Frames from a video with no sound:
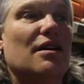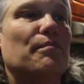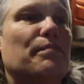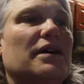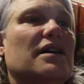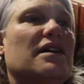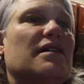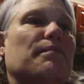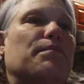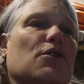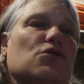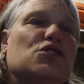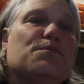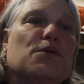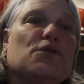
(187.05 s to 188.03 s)
But
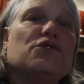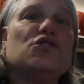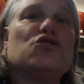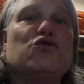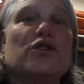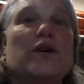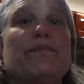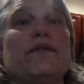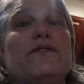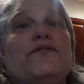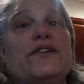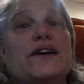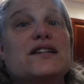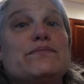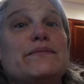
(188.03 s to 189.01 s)
postpone the trip and
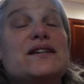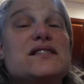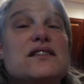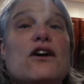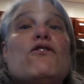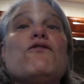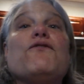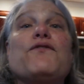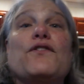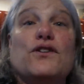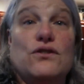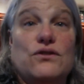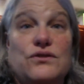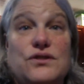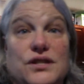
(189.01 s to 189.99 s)
fix myself
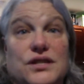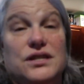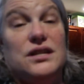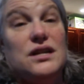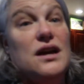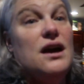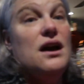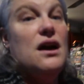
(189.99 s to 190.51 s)
first.